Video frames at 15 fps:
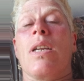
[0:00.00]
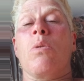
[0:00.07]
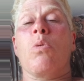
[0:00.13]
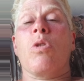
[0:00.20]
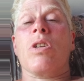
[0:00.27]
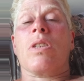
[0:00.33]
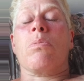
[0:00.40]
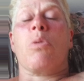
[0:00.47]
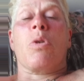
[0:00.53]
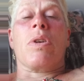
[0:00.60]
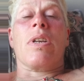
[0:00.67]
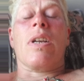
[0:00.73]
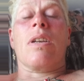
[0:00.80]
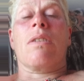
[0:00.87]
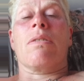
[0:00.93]
What is the point
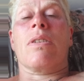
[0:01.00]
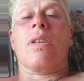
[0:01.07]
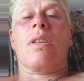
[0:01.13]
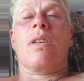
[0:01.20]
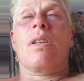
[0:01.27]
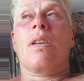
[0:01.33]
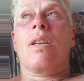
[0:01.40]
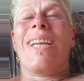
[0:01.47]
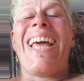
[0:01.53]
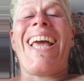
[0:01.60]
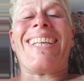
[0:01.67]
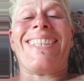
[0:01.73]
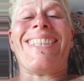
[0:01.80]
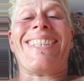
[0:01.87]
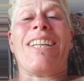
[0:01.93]
in any of it?
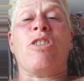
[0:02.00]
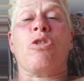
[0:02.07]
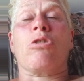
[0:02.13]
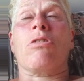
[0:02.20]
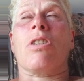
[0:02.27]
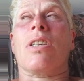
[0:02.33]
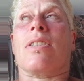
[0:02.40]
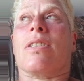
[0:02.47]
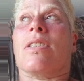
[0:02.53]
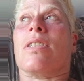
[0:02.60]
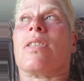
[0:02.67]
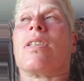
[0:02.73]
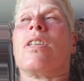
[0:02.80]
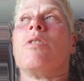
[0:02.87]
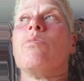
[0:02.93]
Existential crisis.